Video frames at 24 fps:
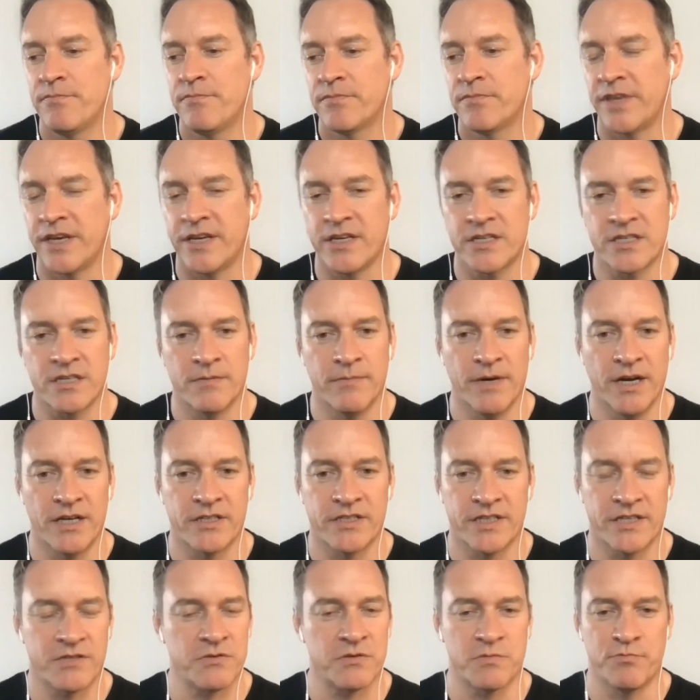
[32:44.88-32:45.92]
thank you so
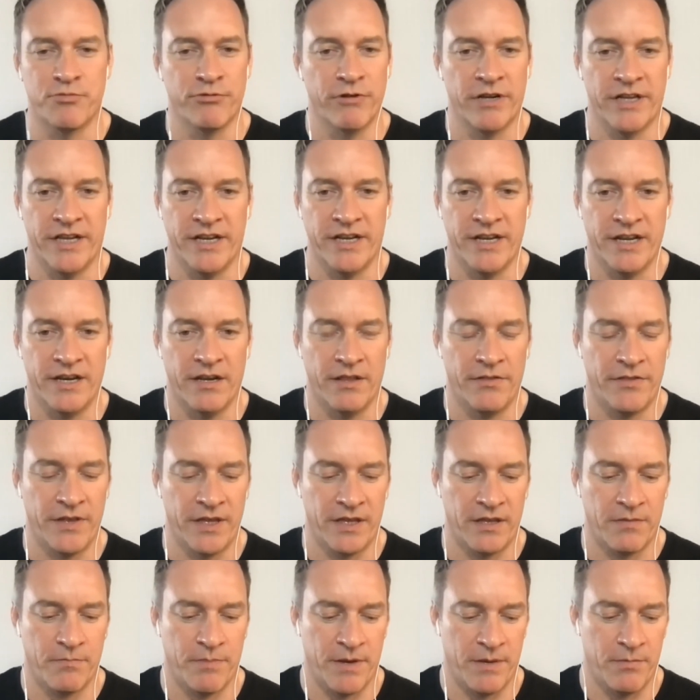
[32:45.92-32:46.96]
much. This was brilliant, and I
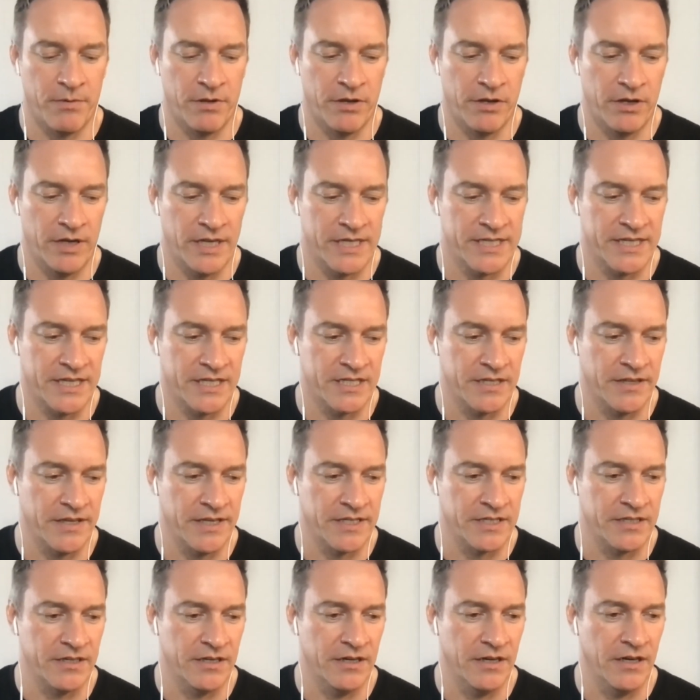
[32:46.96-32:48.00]
think people listening to
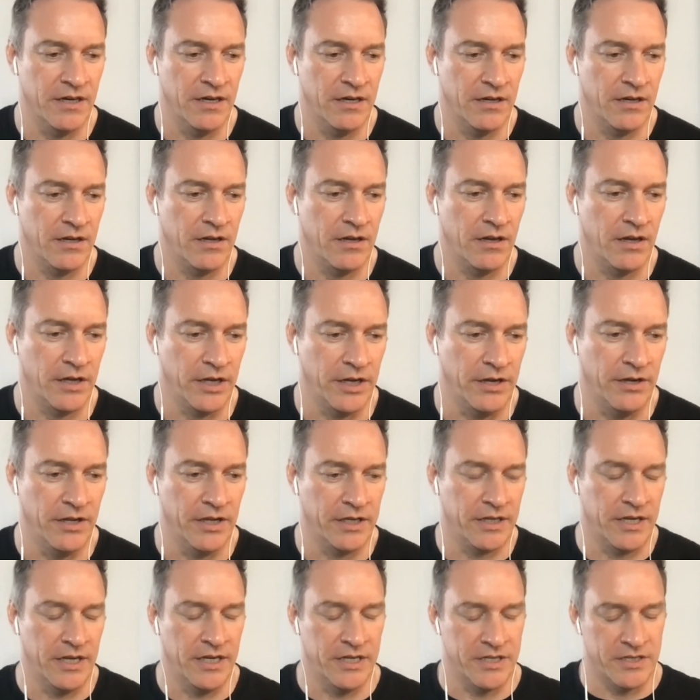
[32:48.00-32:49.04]
this uh, are, are going
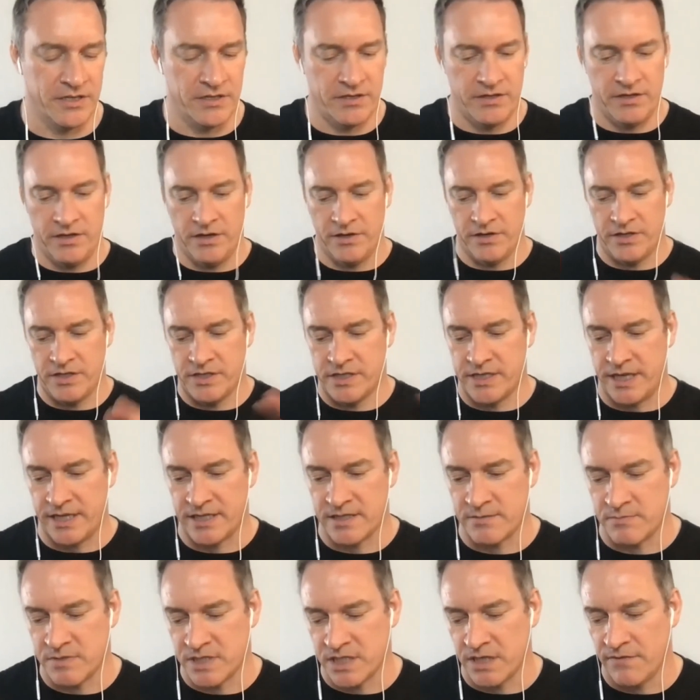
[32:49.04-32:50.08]
to you know take
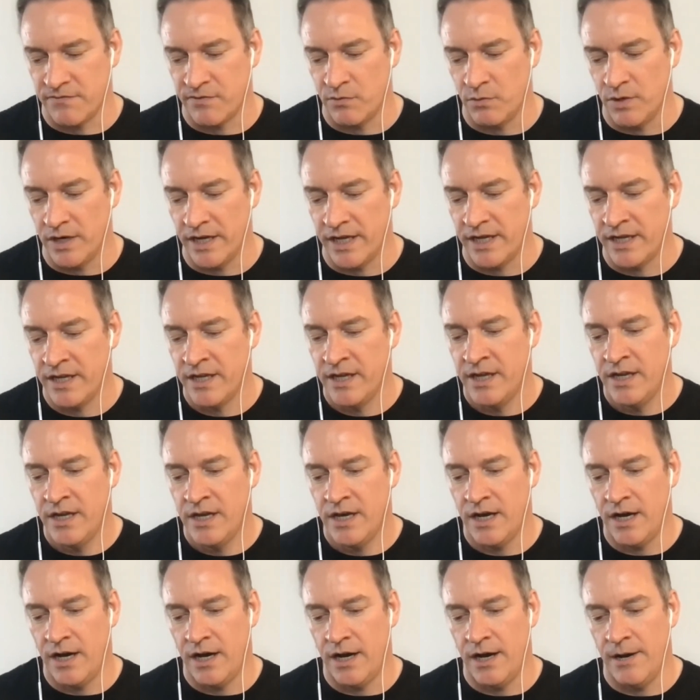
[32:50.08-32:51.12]
some stuff away.
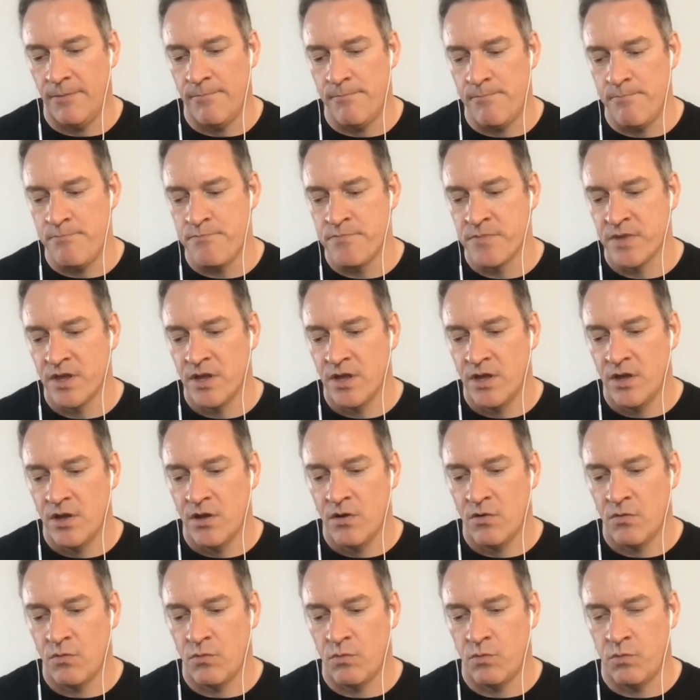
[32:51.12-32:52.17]
Um,
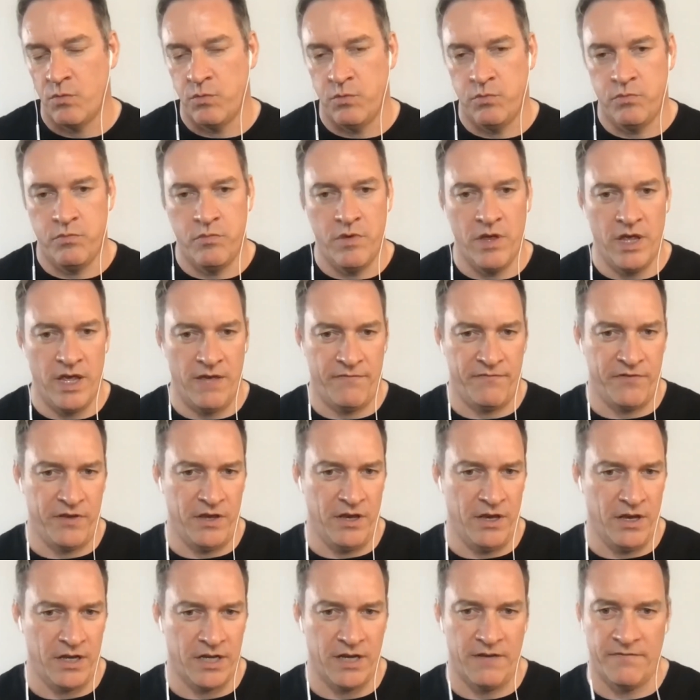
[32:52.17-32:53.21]
if
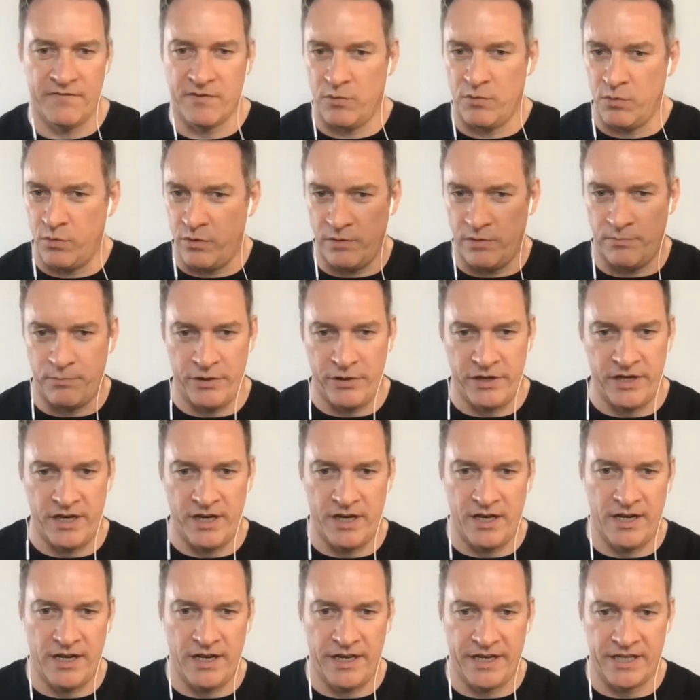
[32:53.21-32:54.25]
you're comfortable, we'll put
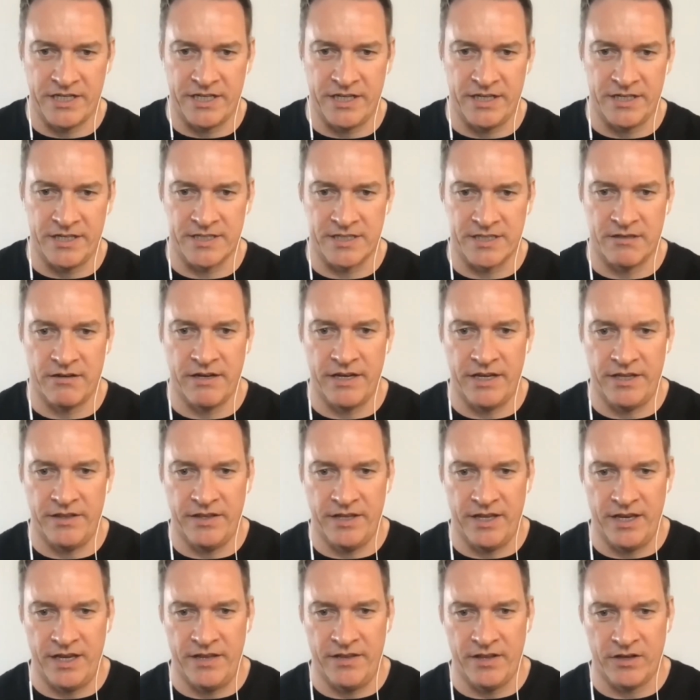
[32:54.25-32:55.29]
a, a, link to your site in
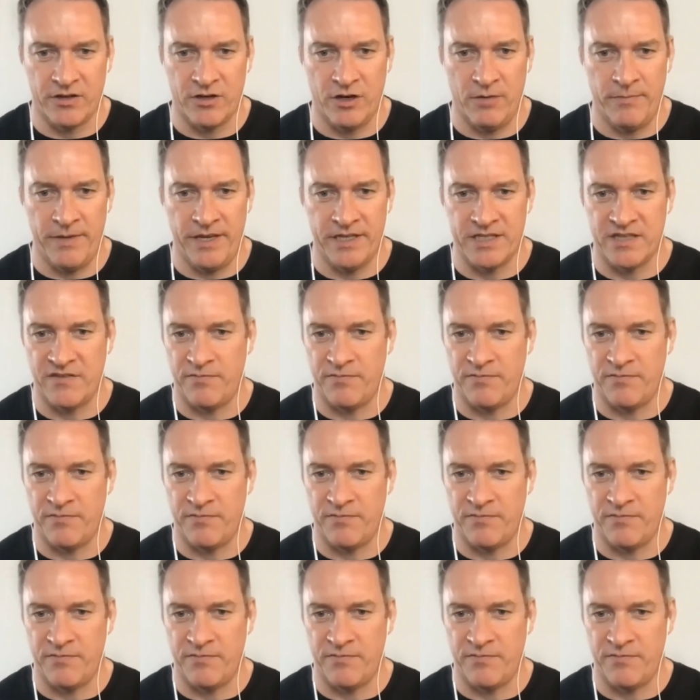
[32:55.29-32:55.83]
the in the comments. If